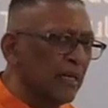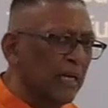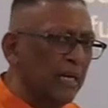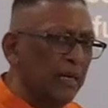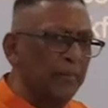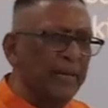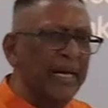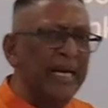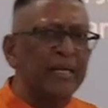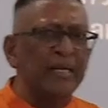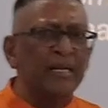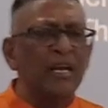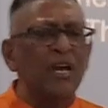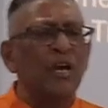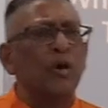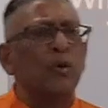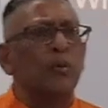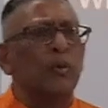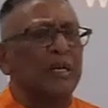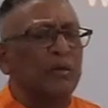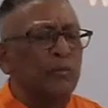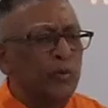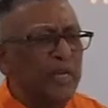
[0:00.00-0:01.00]
Amen?
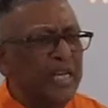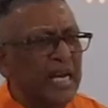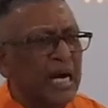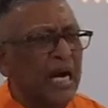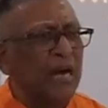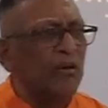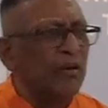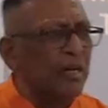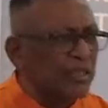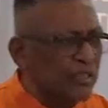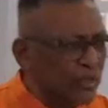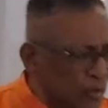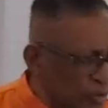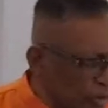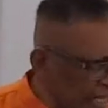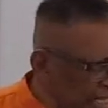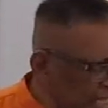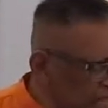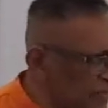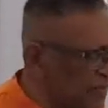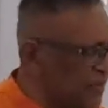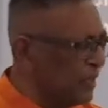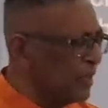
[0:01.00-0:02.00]
When we are
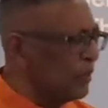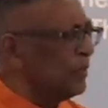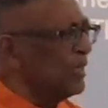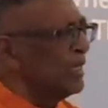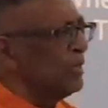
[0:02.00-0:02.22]
ungrateful,